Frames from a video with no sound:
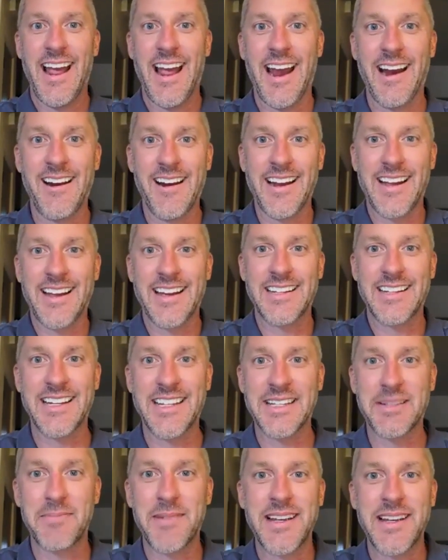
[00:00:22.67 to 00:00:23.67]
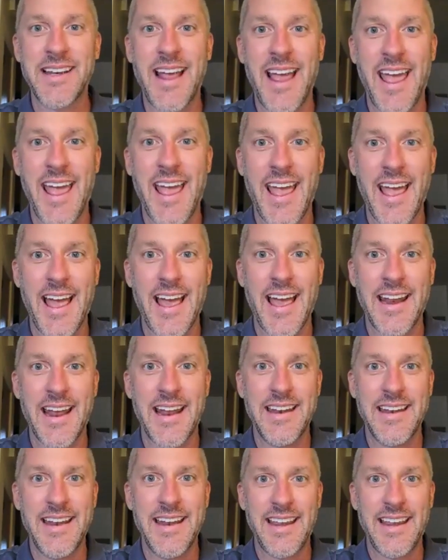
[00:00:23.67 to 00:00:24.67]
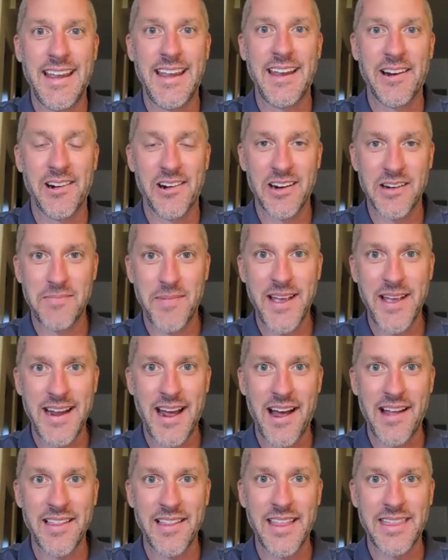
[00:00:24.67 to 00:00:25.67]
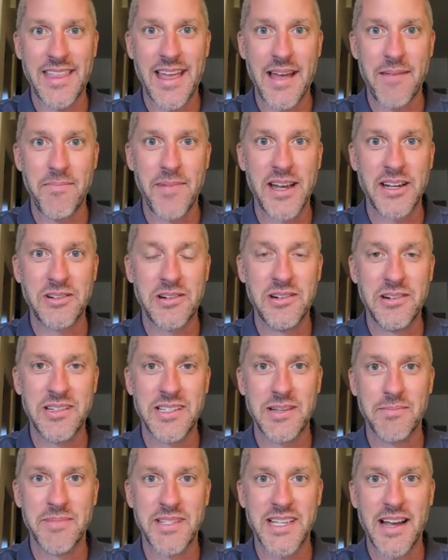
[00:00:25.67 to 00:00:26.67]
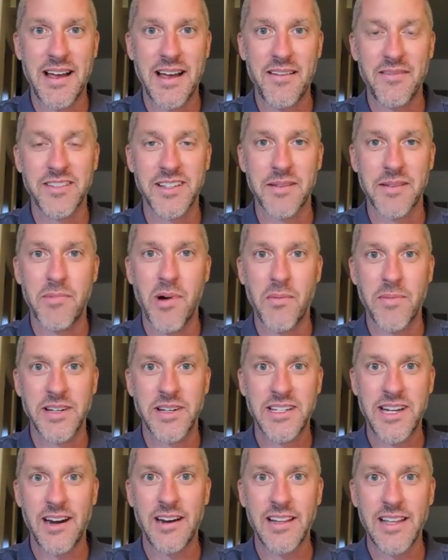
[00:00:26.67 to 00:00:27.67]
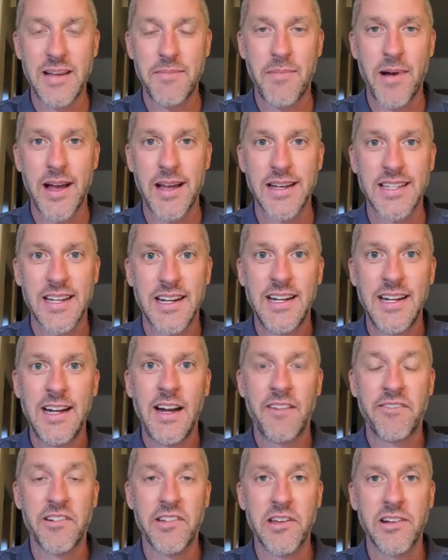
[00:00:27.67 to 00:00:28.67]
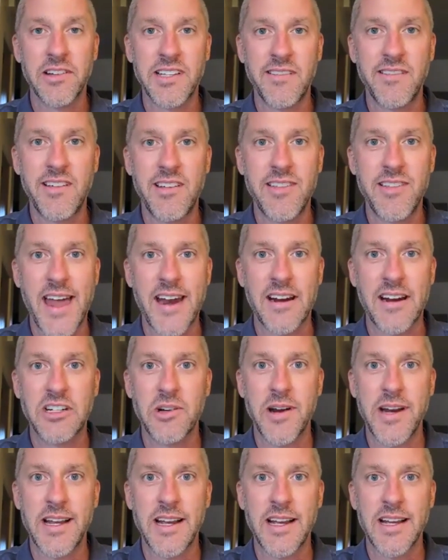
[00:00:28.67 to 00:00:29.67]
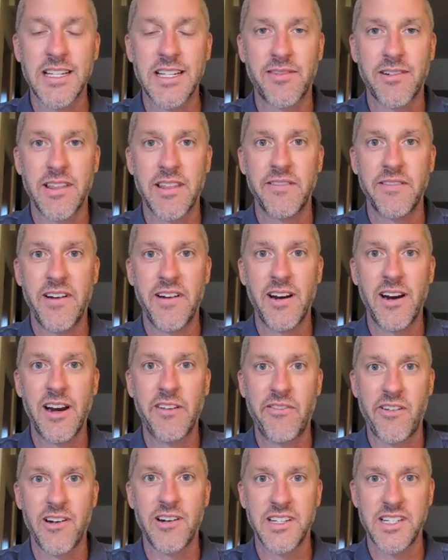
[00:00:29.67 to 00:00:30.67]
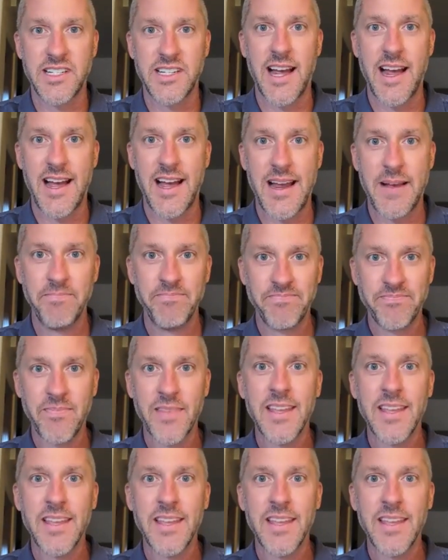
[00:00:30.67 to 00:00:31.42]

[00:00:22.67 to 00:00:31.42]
Erika Ditzman and Nikki Erdmann. I'll let them introduce themselves momentarily, but for those of you that are joining us for the very first time,